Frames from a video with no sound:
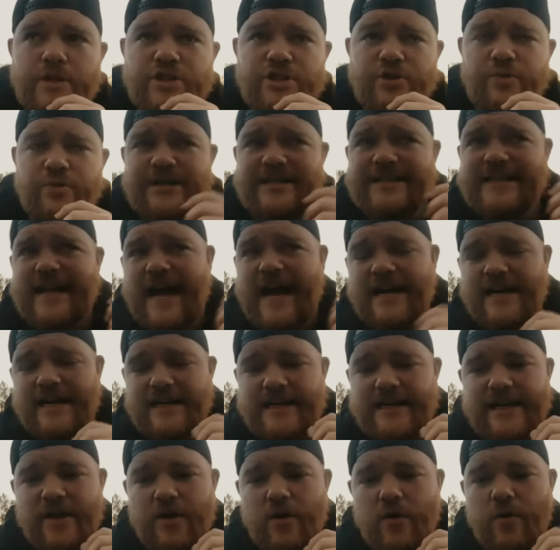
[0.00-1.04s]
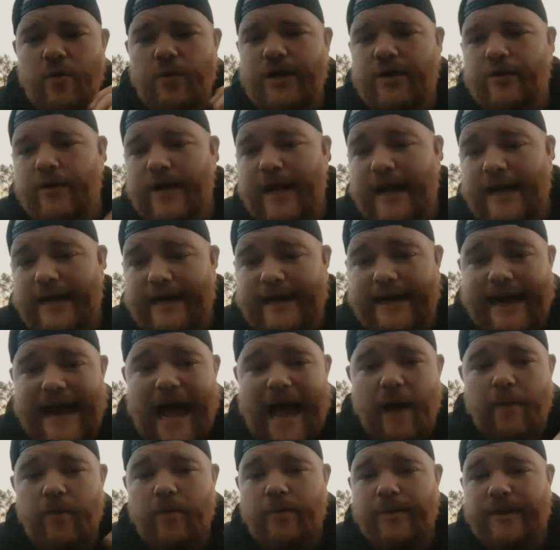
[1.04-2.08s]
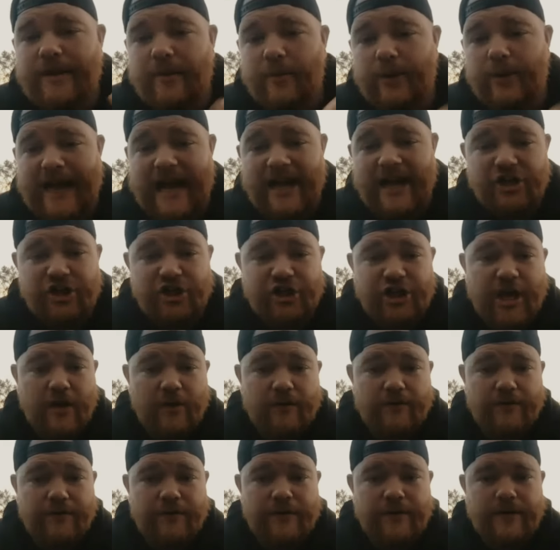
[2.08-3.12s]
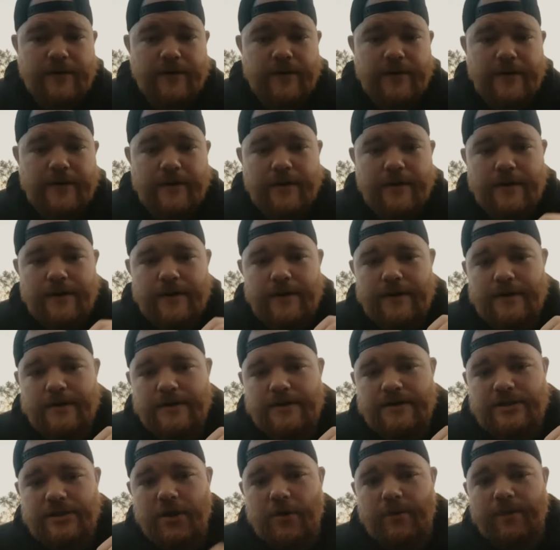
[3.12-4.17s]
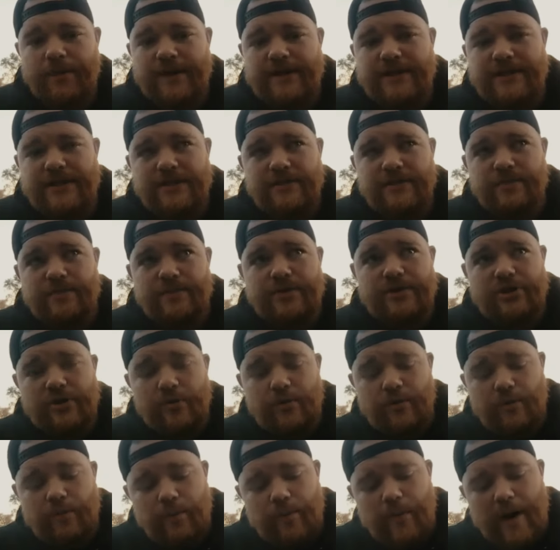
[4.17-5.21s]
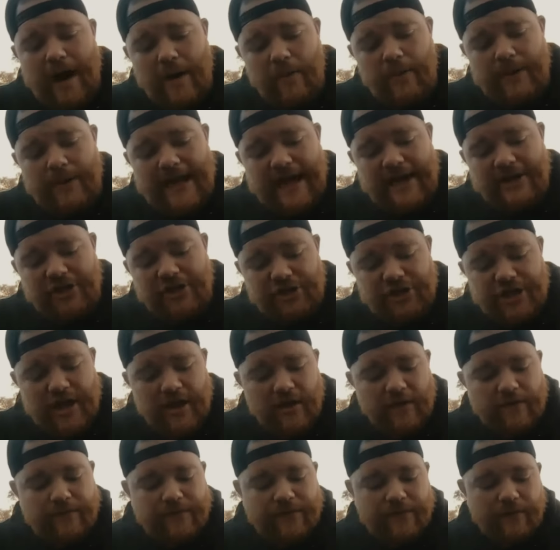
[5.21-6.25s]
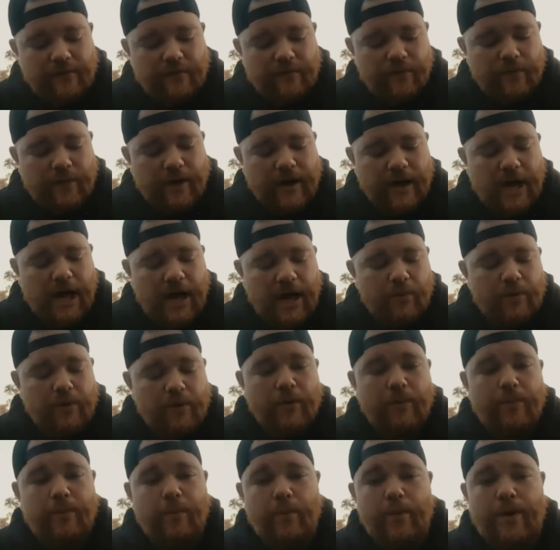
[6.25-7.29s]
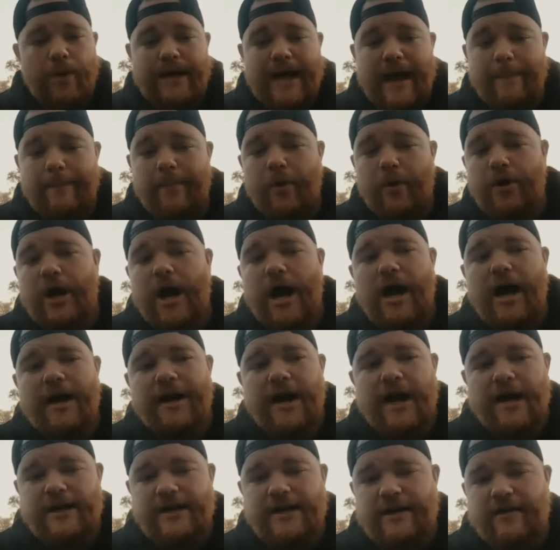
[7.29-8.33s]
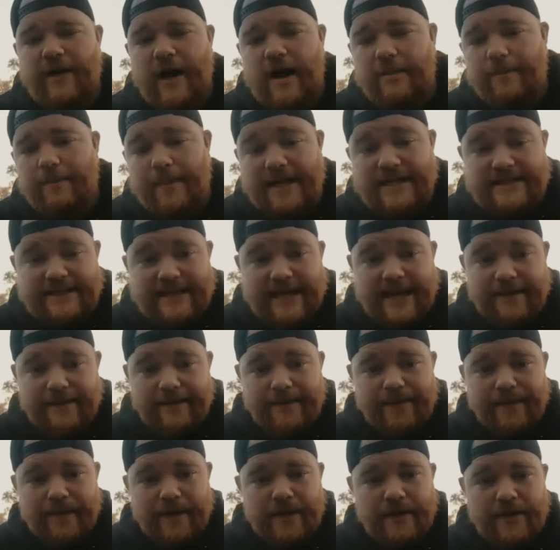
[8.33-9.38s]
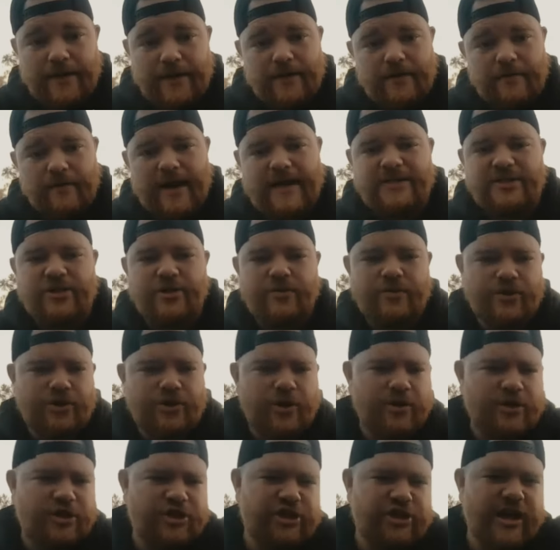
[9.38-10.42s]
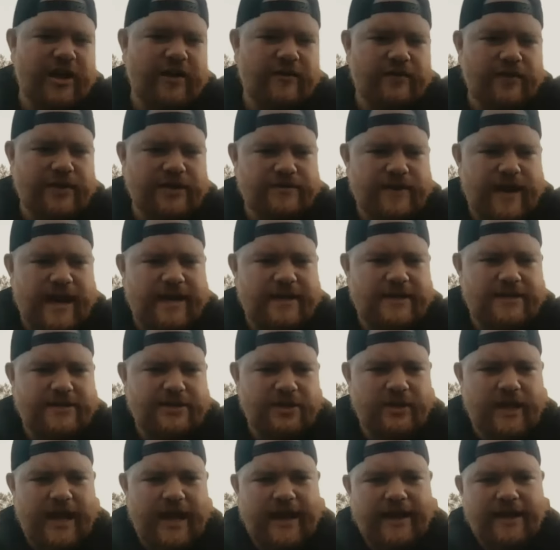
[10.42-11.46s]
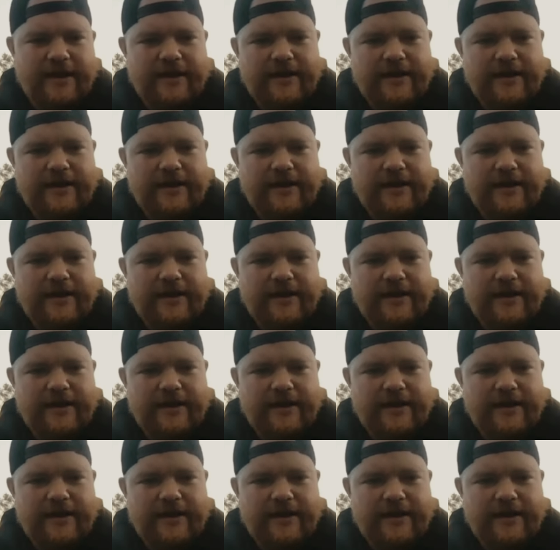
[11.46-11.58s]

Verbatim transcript: so we signed a deal, we created an album, and then we got shelved. Hmm. So this is so while we got shelved, uh, we were we got put on a, a mixtape, right? So you know what shelved is, right? So yeah, like,